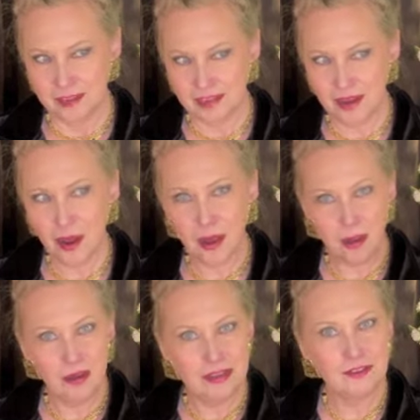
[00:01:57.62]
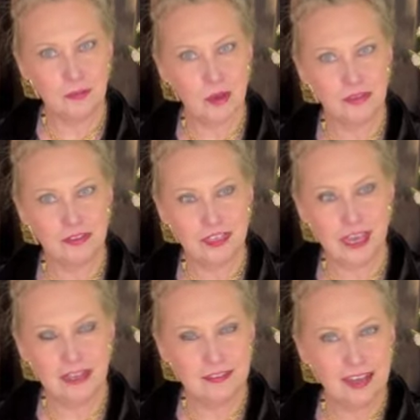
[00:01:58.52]
No, it's mostly,
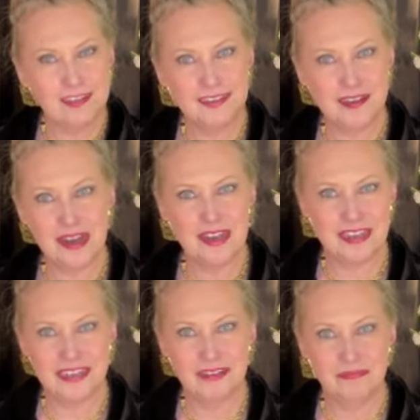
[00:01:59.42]
I'd say it's a 9.